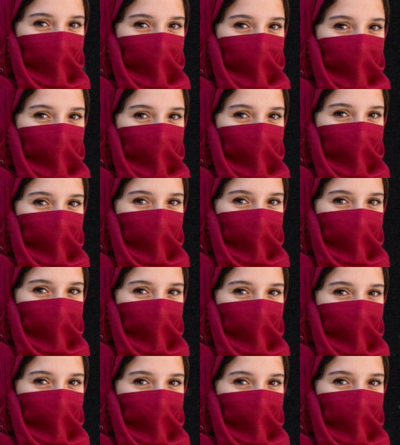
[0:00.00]

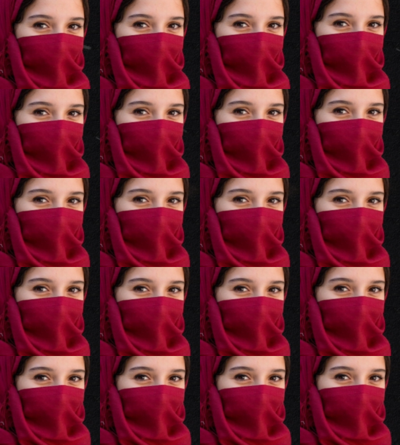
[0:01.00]

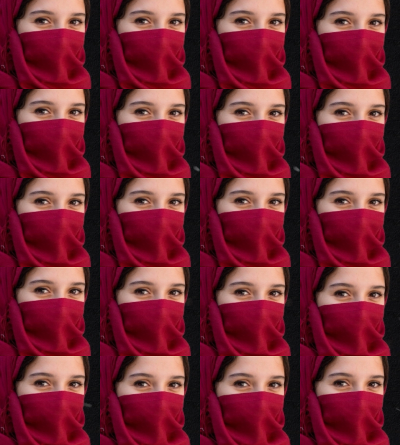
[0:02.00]

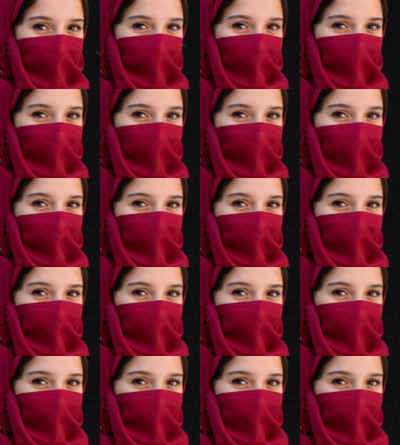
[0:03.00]
(no one is talking)